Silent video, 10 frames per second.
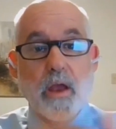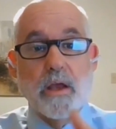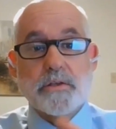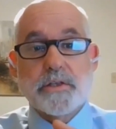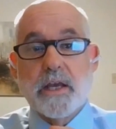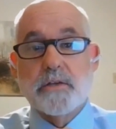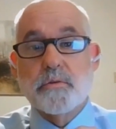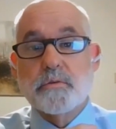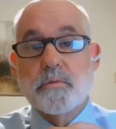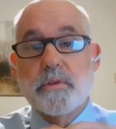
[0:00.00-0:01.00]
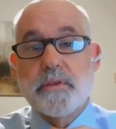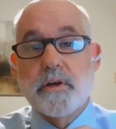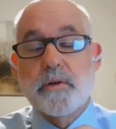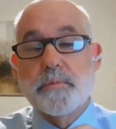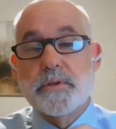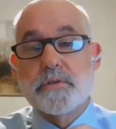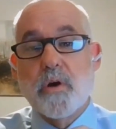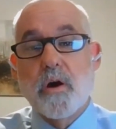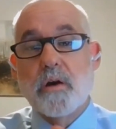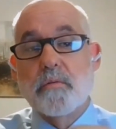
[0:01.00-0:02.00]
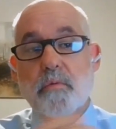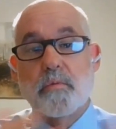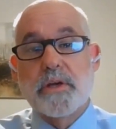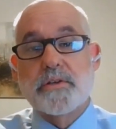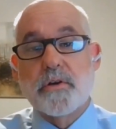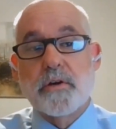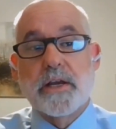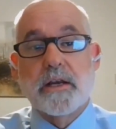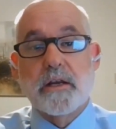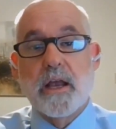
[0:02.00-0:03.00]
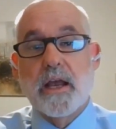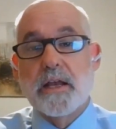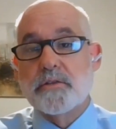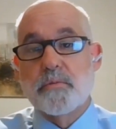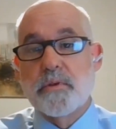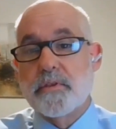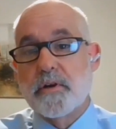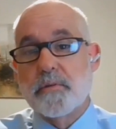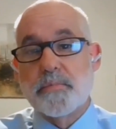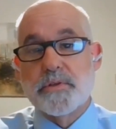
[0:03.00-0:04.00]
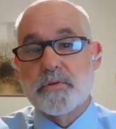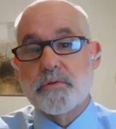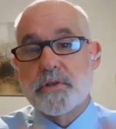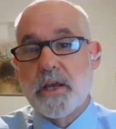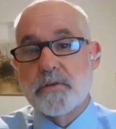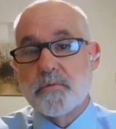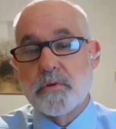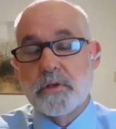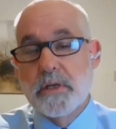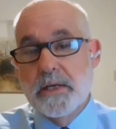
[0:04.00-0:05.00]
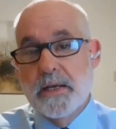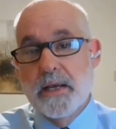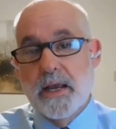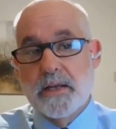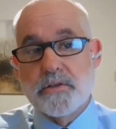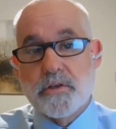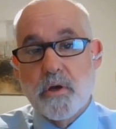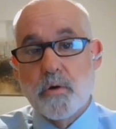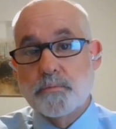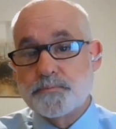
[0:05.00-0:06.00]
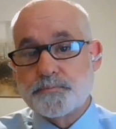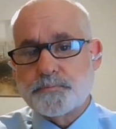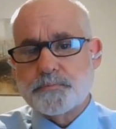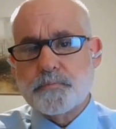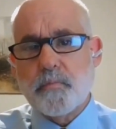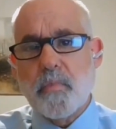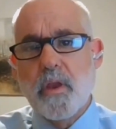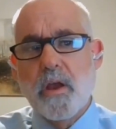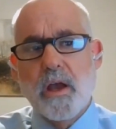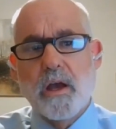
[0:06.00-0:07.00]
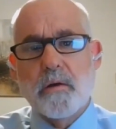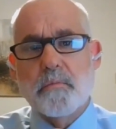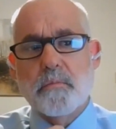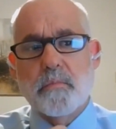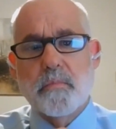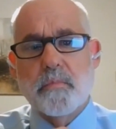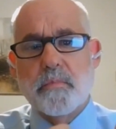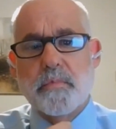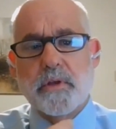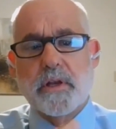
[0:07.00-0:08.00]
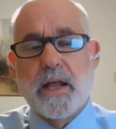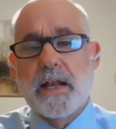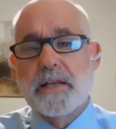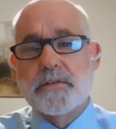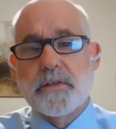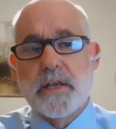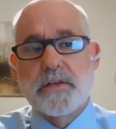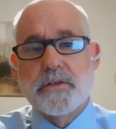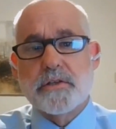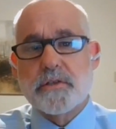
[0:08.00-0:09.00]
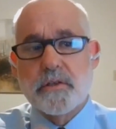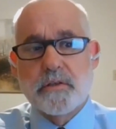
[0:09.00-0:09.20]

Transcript: scheduled with therapists, or returning clients with therapists are scheduled. And so the clients, they just